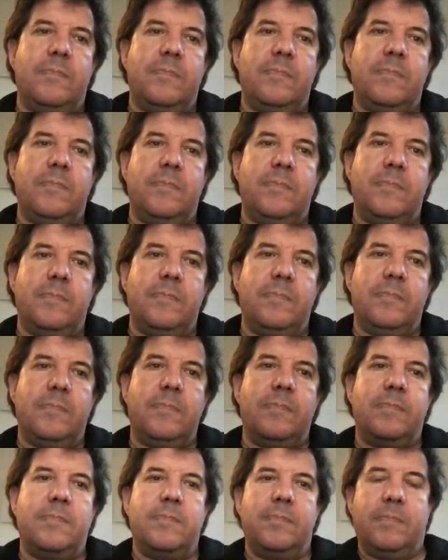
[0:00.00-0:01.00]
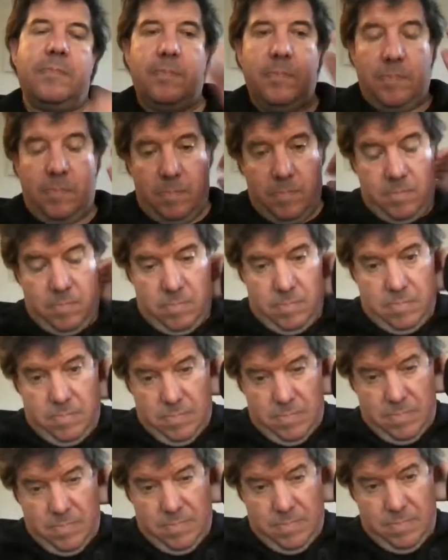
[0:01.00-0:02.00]

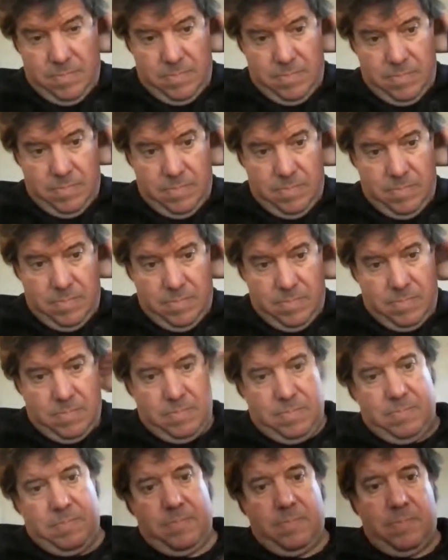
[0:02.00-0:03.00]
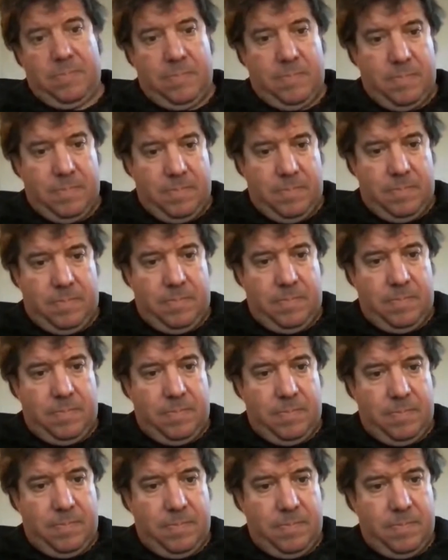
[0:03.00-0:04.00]

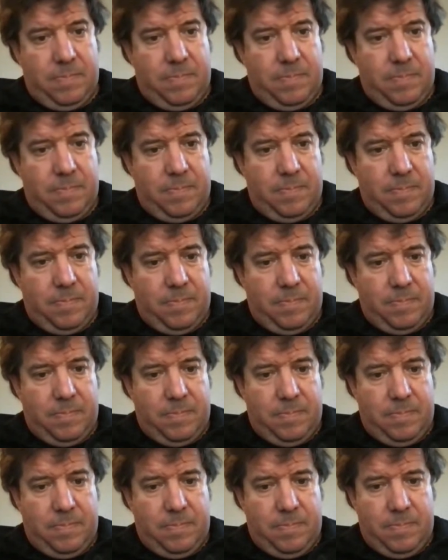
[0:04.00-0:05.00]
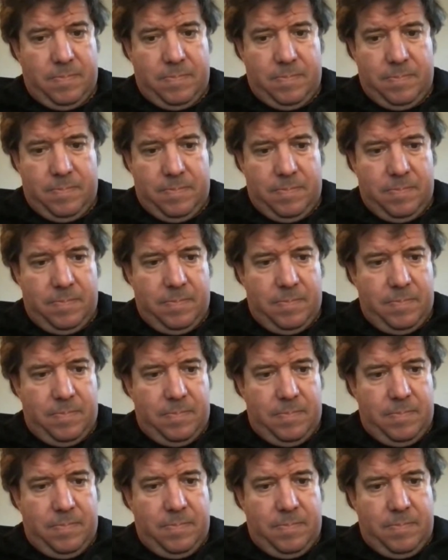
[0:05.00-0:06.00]

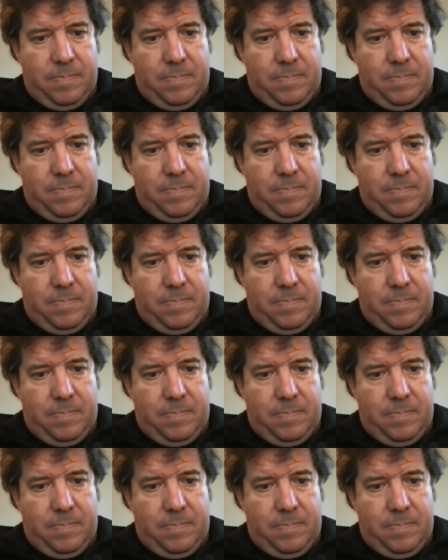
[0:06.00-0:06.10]
(not speaking)